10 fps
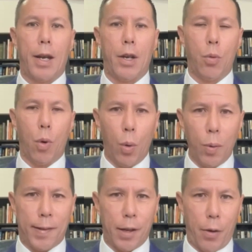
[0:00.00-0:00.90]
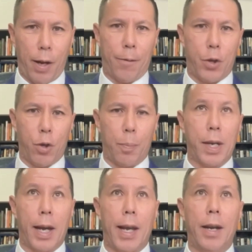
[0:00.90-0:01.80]
And you also have to
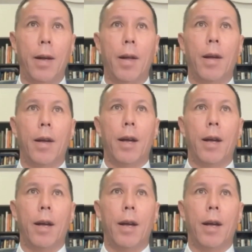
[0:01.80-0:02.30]
obtain